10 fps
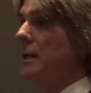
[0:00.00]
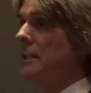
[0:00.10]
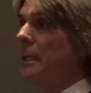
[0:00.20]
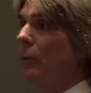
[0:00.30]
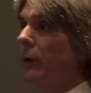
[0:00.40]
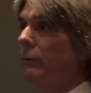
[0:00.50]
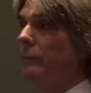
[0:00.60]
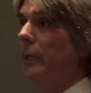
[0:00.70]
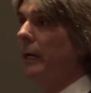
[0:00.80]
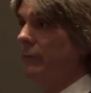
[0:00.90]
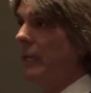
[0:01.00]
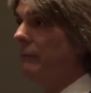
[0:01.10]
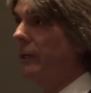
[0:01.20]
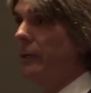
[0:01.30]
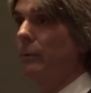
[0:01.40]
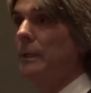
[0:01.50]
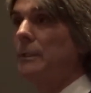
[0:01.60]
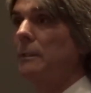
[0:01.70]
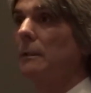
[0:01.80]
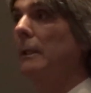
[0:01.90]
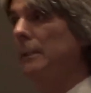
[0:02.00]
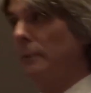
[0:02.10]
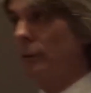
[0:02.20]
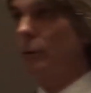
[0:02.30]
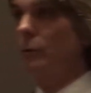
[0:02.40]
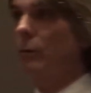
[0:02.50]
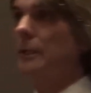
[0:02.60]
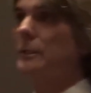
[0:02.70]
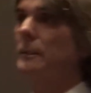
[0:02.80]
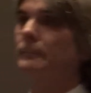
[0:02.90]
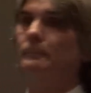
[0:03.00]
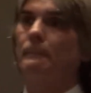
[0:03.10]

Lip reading: to stay away from that for that very reason. That's a good question.